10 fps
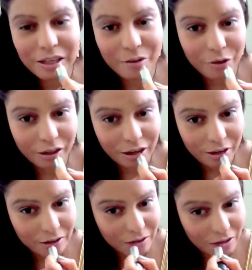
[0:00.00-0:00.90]
So everything
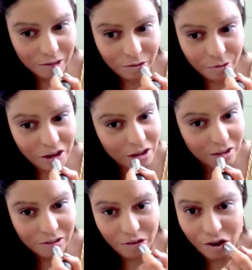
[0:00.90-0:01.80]
in this video
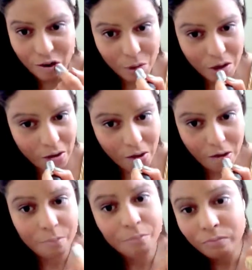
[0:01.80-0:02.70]
is creamy.
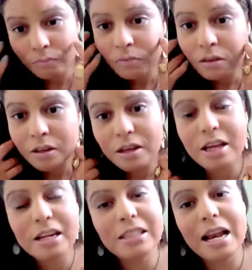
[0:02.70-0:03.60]

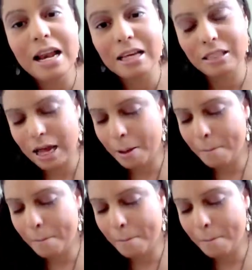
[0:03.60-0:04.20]
It is elastic.